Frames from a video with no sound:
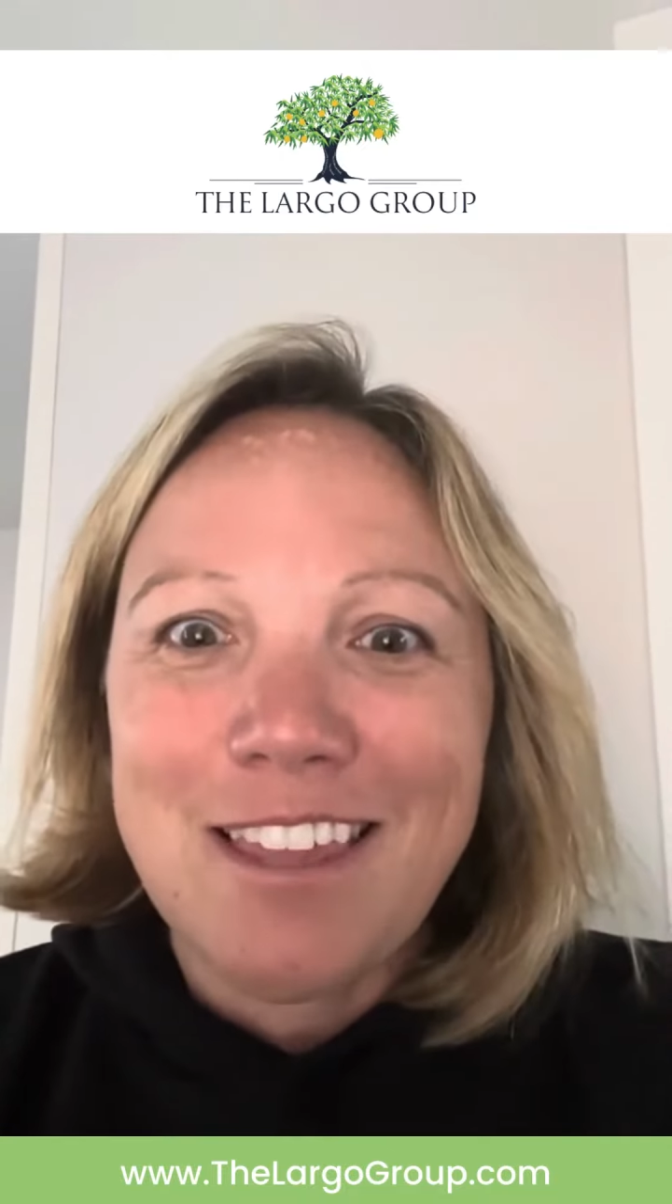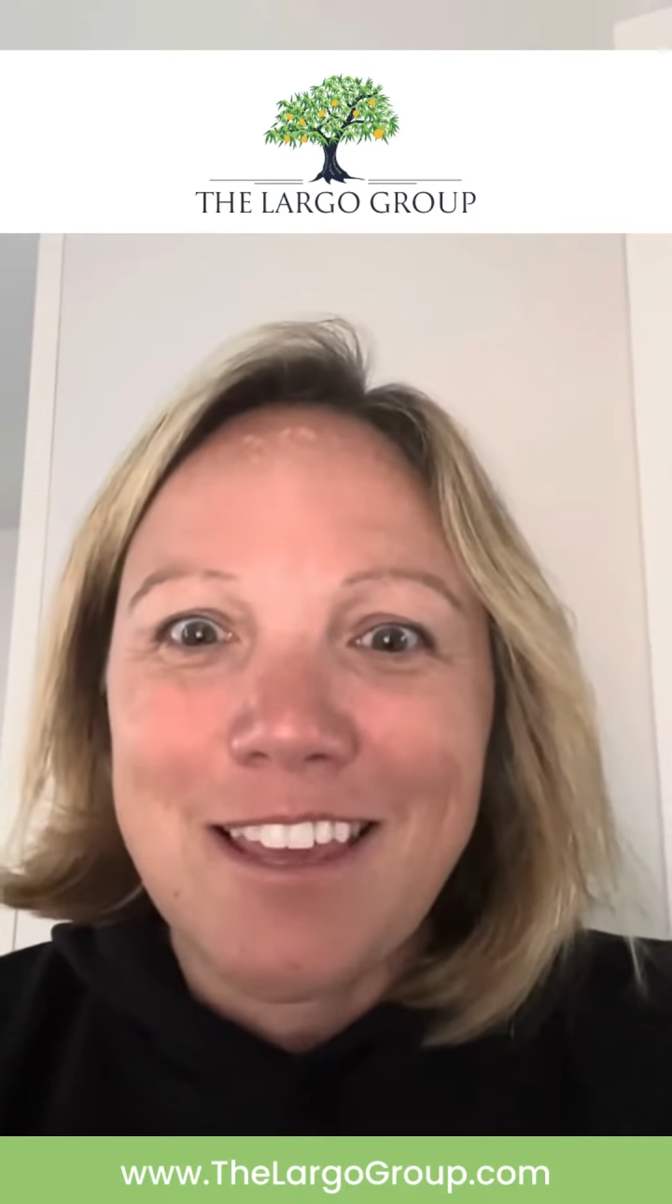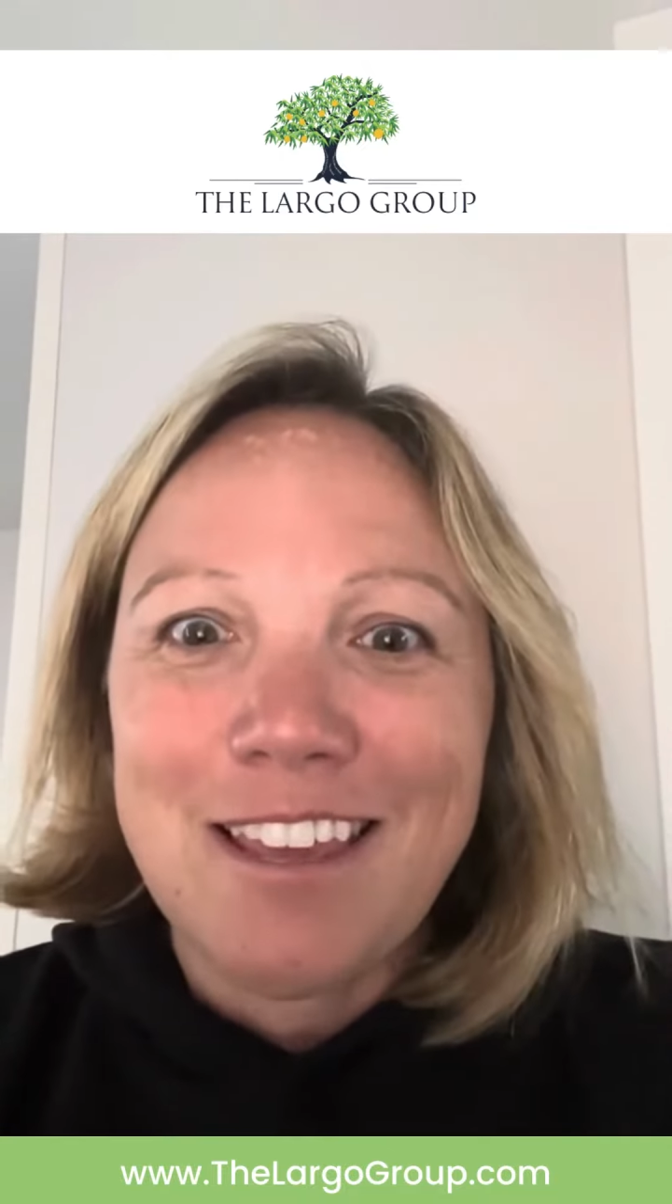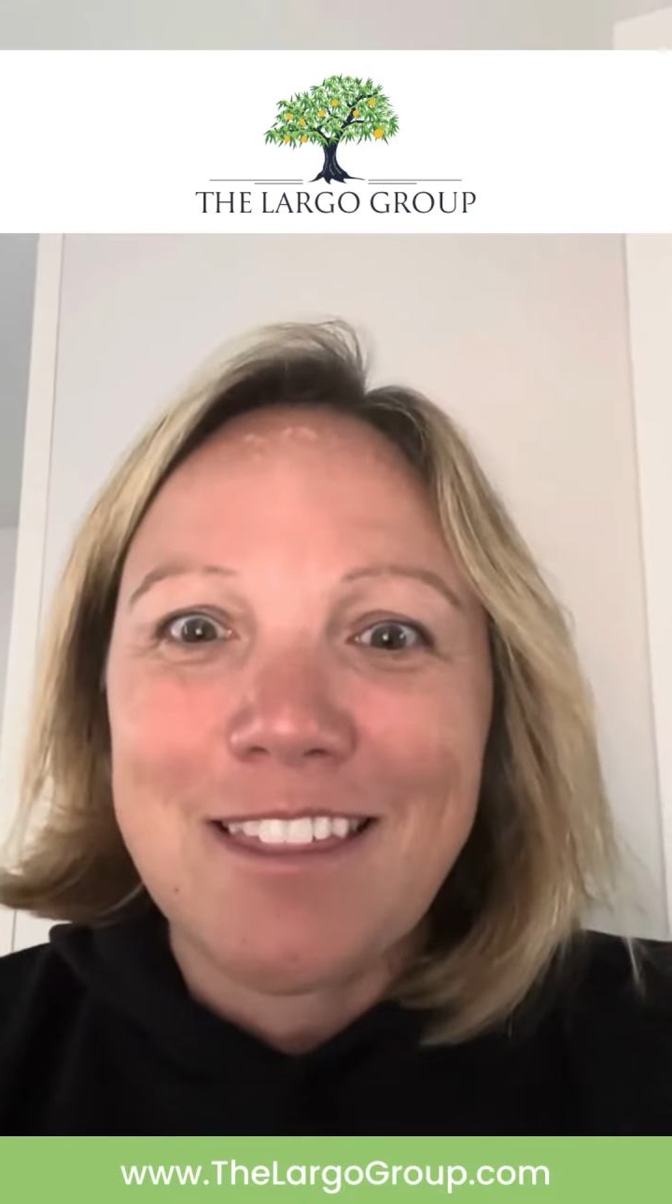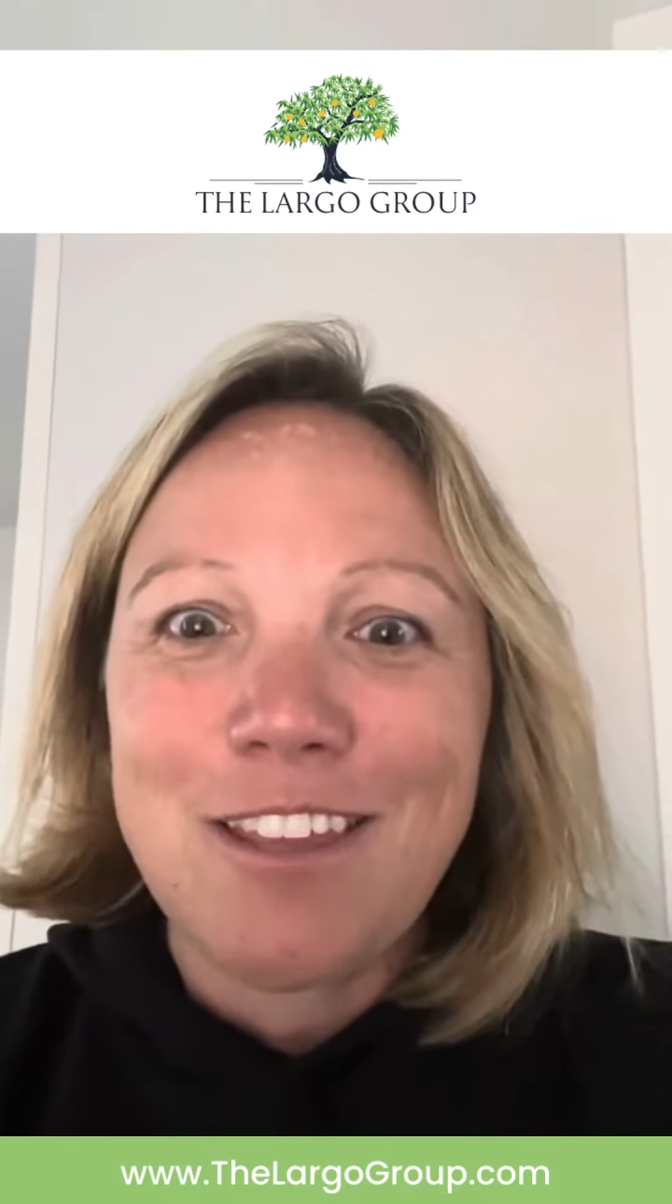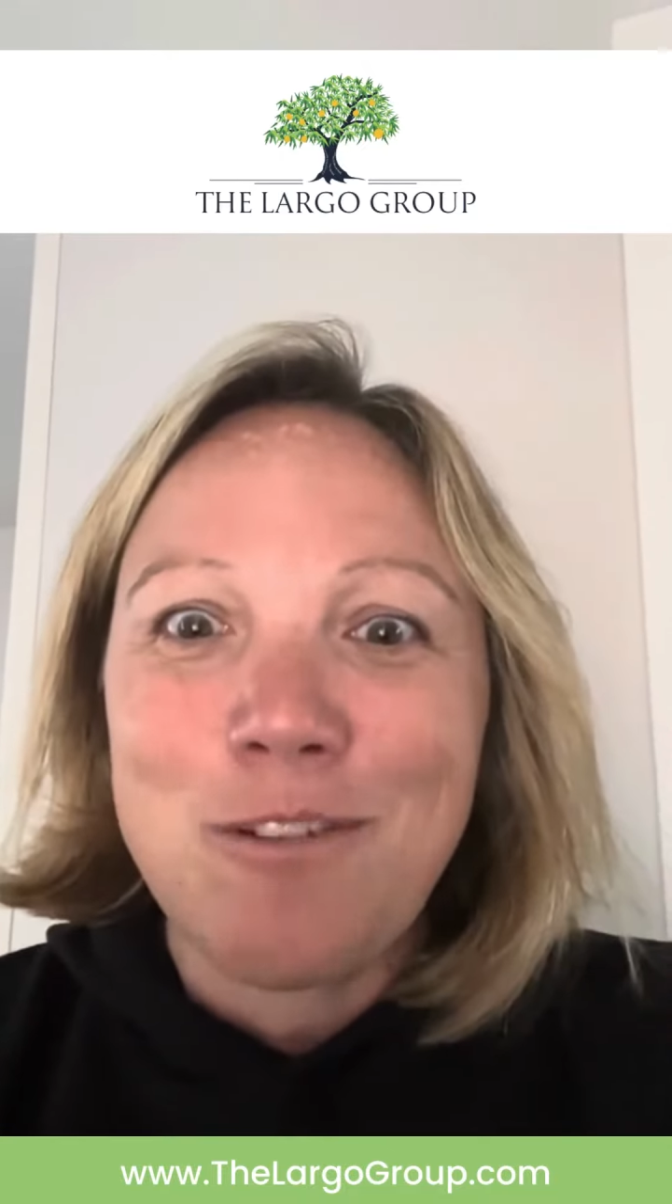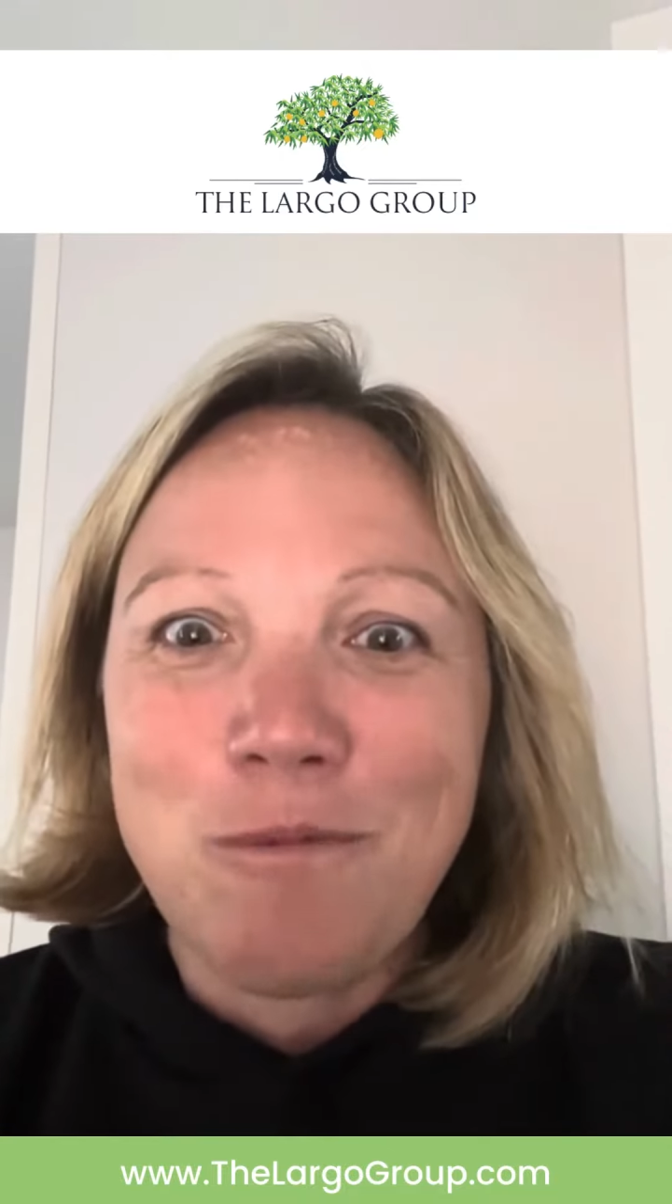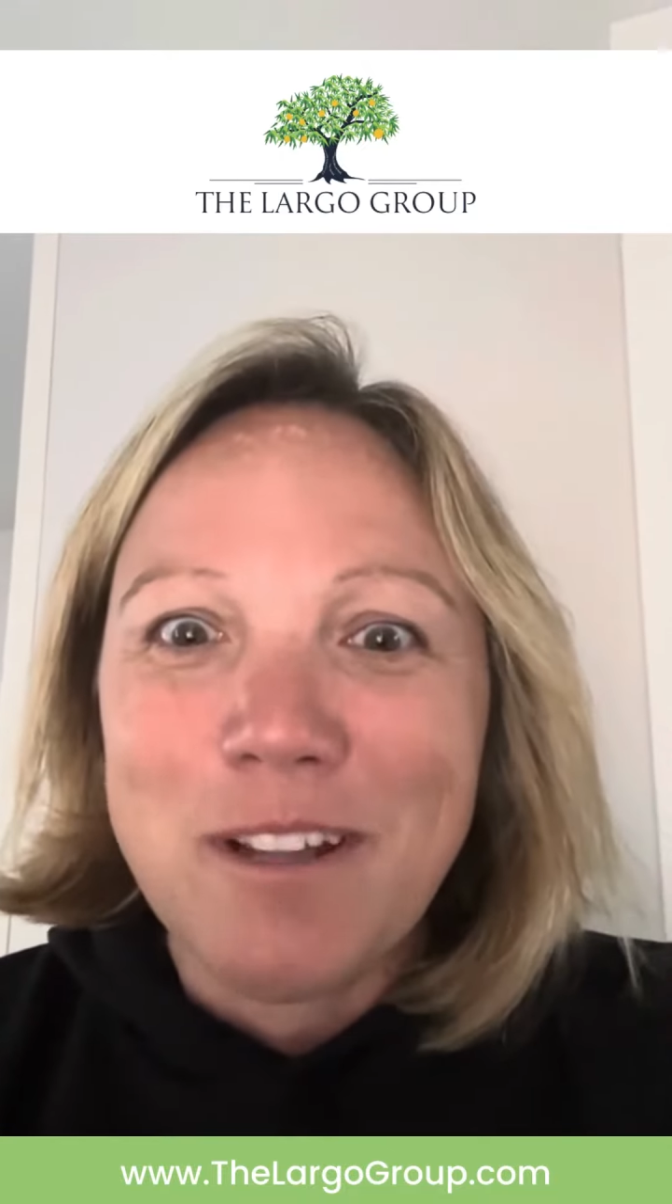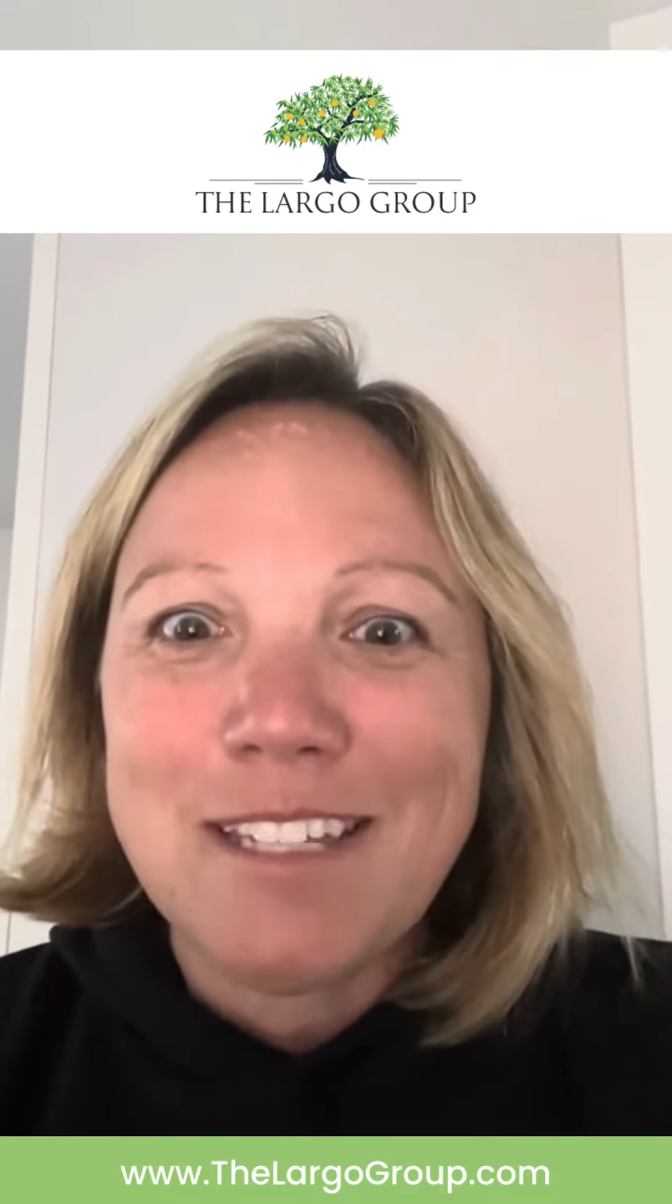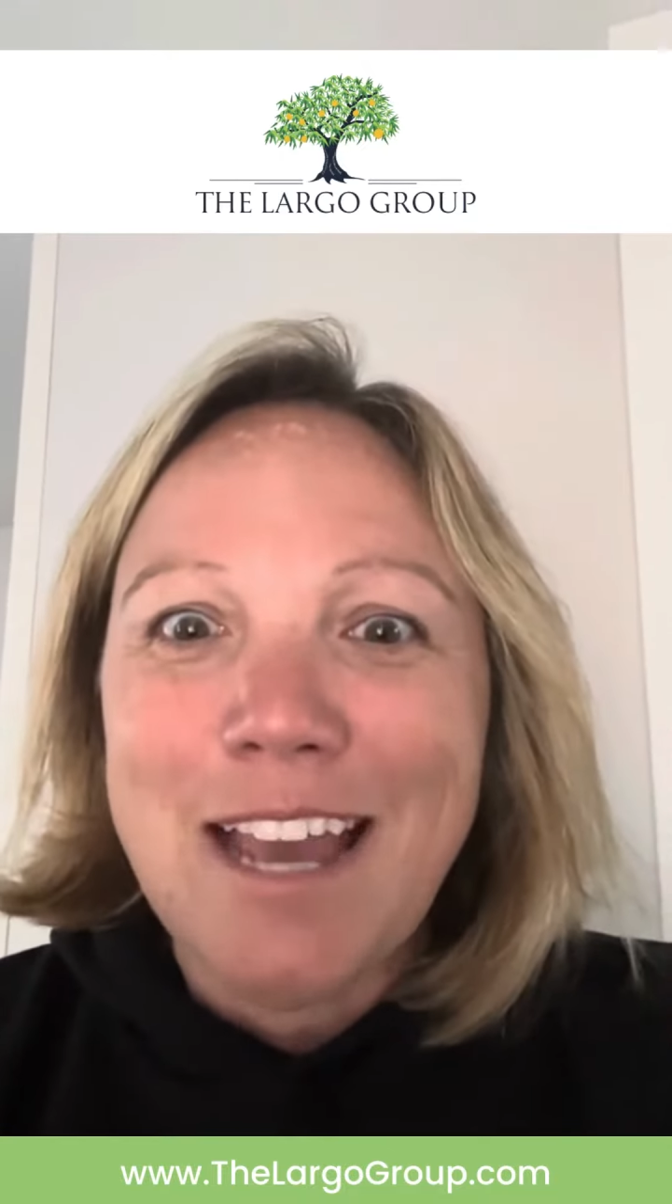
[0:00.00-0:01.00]
thing that
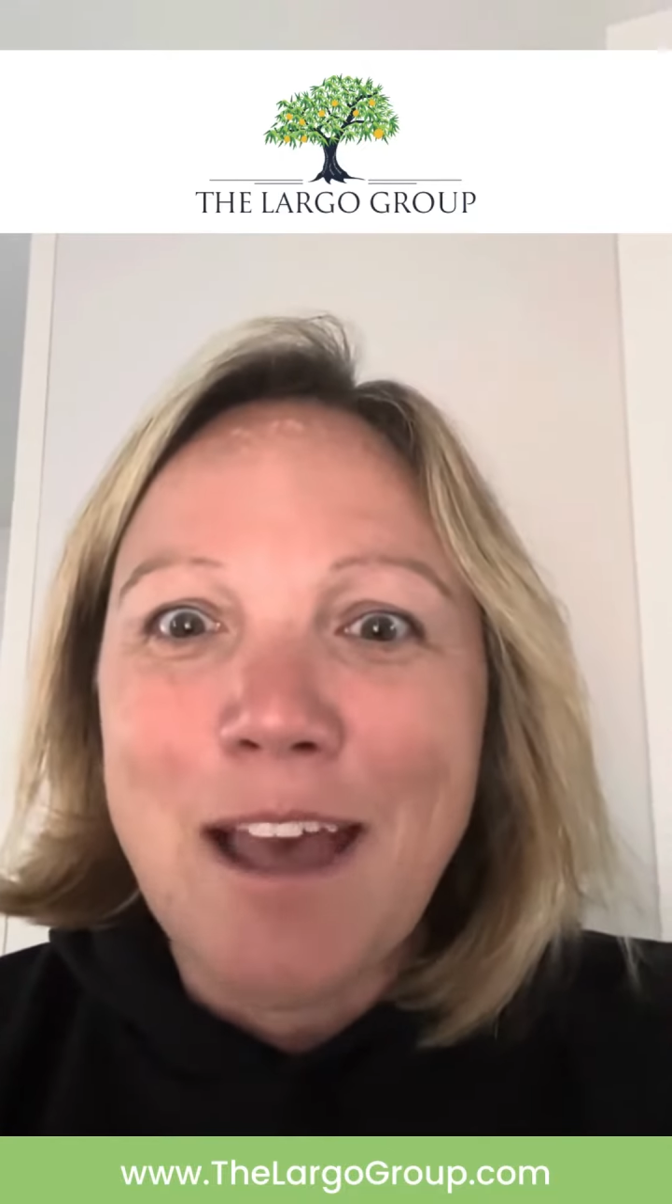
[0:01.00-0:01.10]
you want to